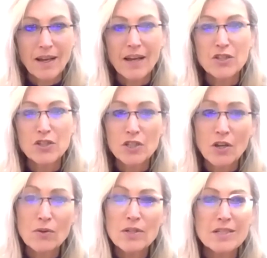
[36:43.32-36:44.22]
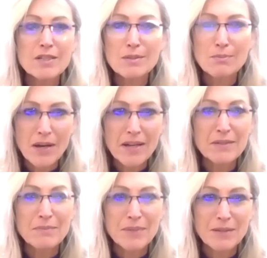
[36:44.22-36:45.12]
and she only
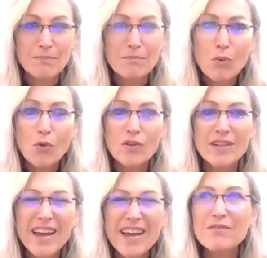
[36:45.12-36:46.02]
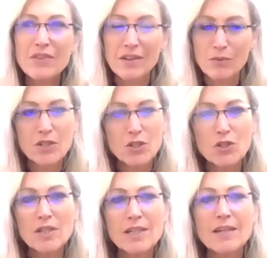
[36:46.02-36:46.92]
inspired me more than ever when
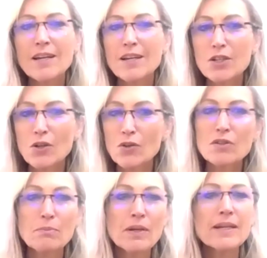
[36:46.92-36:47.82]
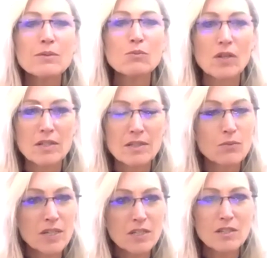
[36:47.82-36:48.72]
she got on a plane once and
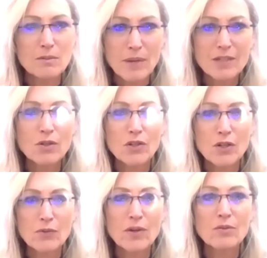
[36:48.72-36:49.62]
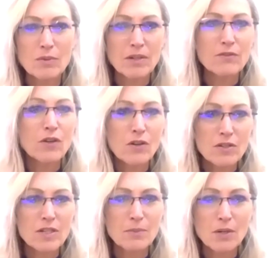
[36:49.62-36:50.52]
went to Tibet on her own when my father
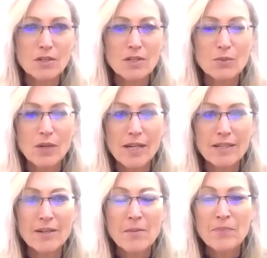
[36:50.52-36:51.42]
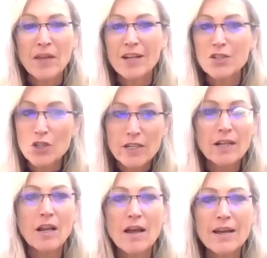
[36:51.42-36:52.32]
had passed away. And she
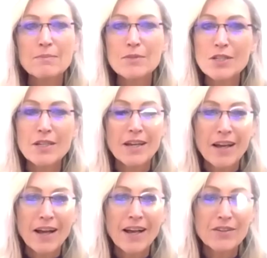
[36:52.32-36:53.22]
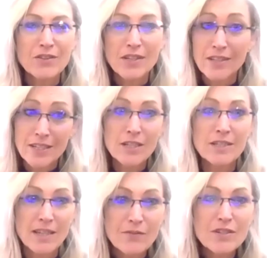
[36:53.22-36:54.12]
climbed and in her
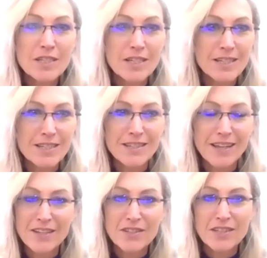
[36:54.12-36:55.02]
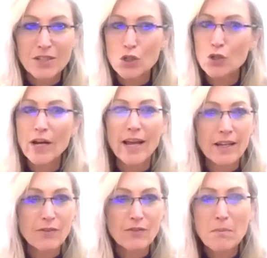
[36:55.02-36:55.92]
70s and did a trek
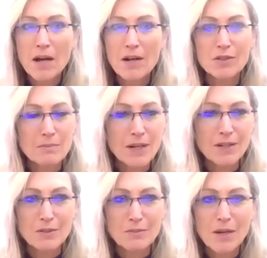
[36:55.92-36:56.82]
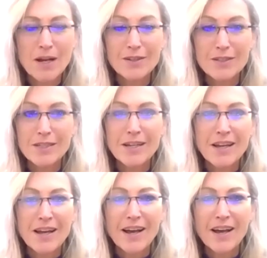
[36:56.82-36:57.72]
for miles and miles and miles.
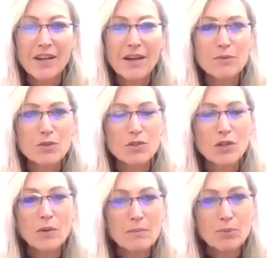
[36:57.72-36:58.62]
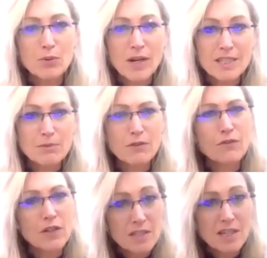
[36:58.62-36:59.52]
And I was so impressed for the
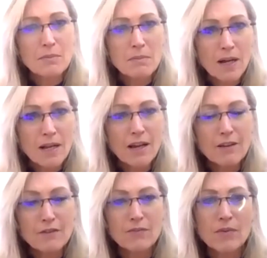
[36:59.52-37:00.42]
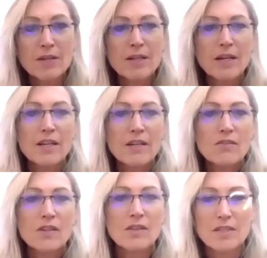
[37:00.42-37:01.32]
first time in my life. And I
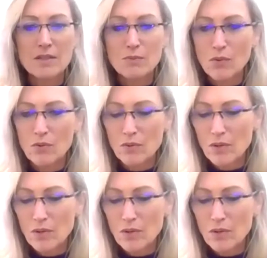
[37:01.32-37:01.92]
think that's what